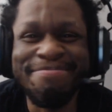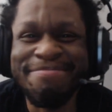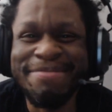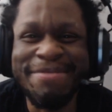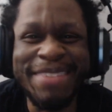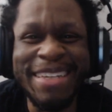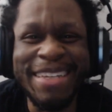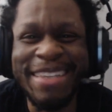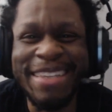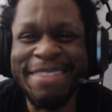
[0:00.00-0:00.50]

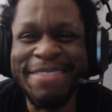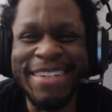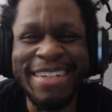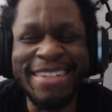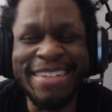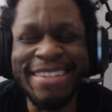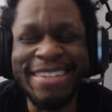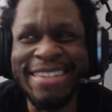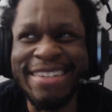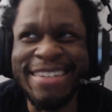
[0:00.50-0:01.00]
And the
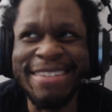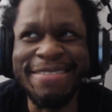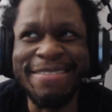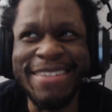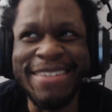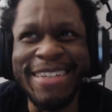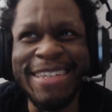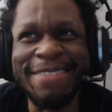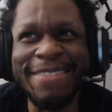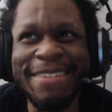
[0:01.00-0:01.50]
volatility of
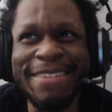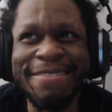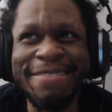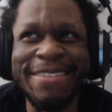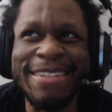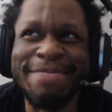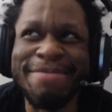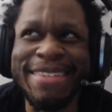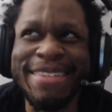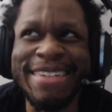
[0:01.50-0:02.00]
like, if I ever
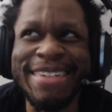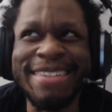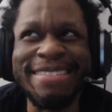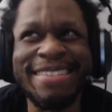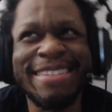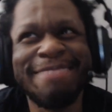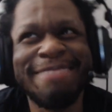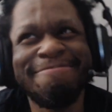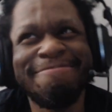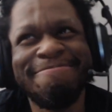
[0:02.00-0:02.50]
did make it,
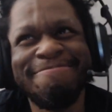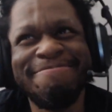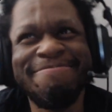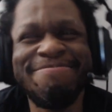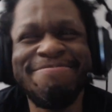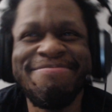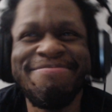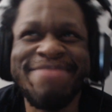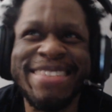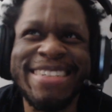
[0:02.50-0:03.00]
it's like,
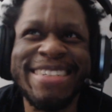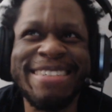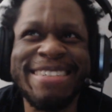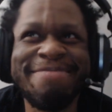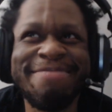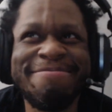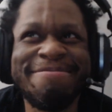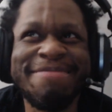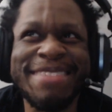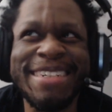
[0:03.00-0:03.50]

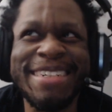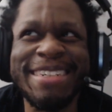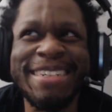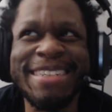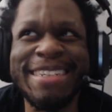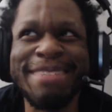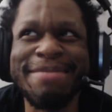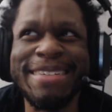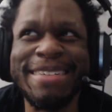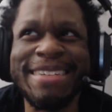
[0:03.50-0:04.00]
yeah. Starting
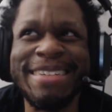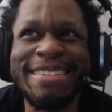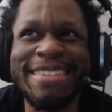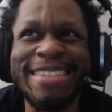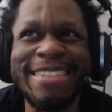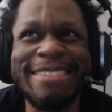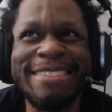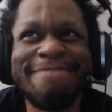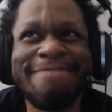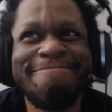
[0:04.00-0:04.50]
to think about it, it's
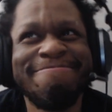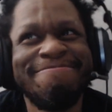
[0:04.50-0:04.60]
like,